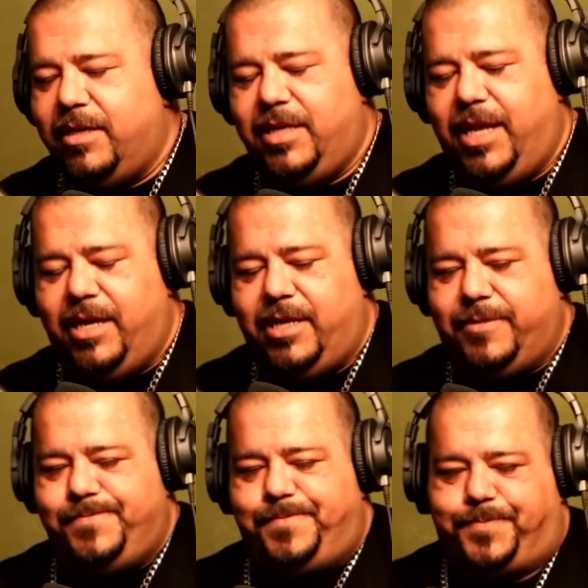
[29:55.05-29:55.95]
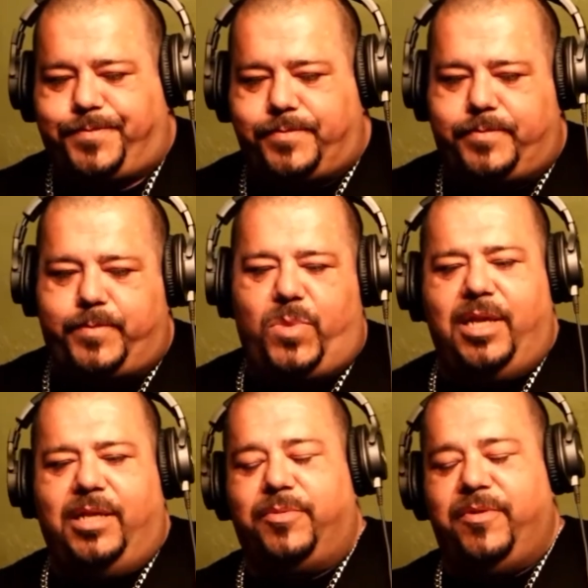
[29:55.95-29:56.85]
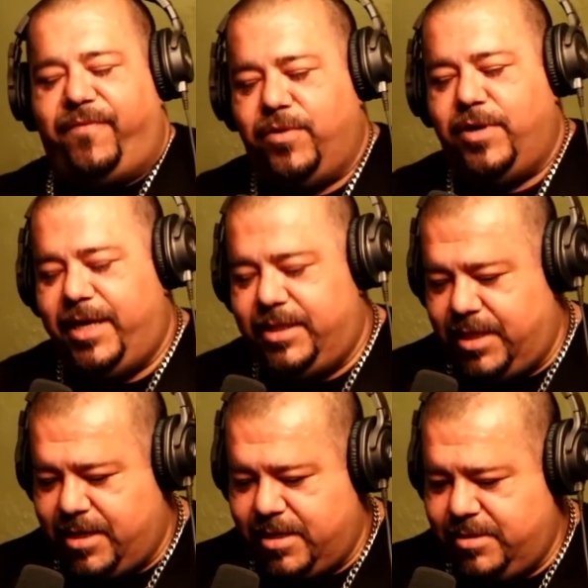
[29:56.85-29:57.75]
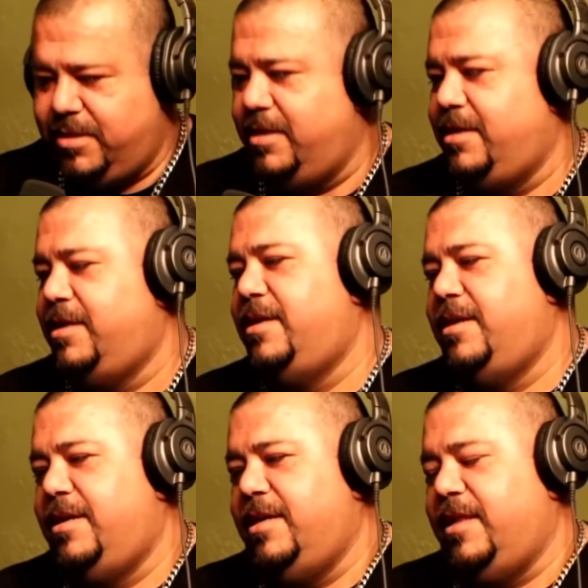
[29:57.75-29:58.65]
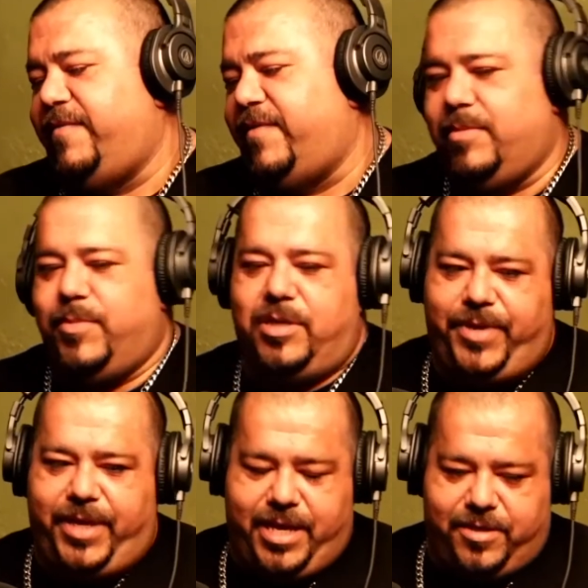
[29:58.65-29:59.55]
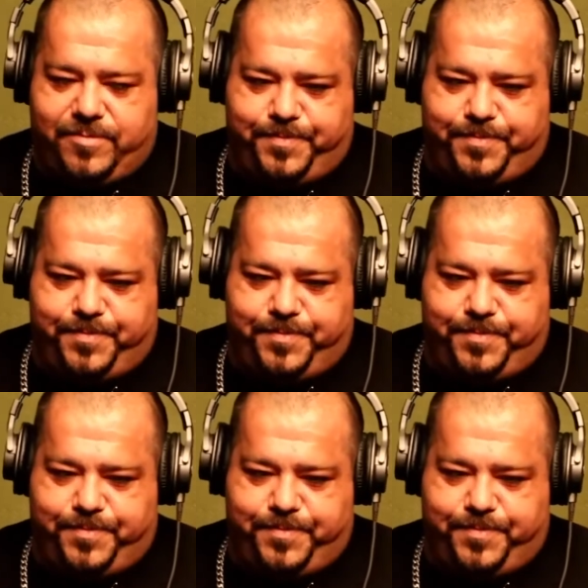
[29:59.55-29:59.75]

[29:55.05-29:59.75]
And I spent 4 days there. They finally bailed me out.